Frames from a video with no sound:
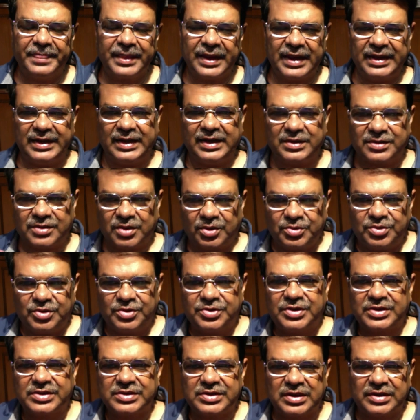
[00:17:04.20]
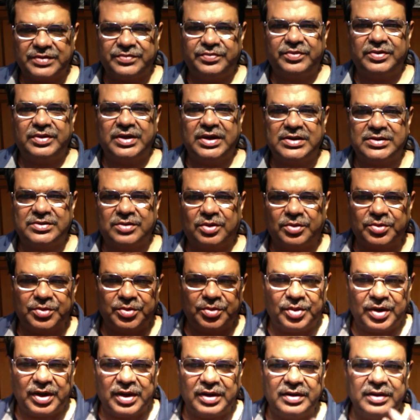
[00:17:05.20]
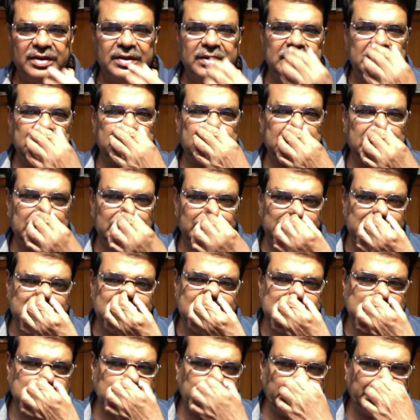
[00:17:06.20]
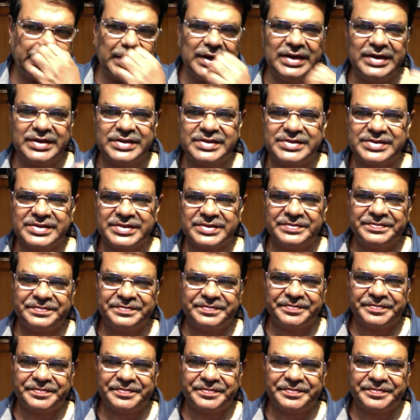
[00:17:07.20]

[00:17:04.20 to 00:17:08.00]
And that's how you're successful. That's how you run business empires.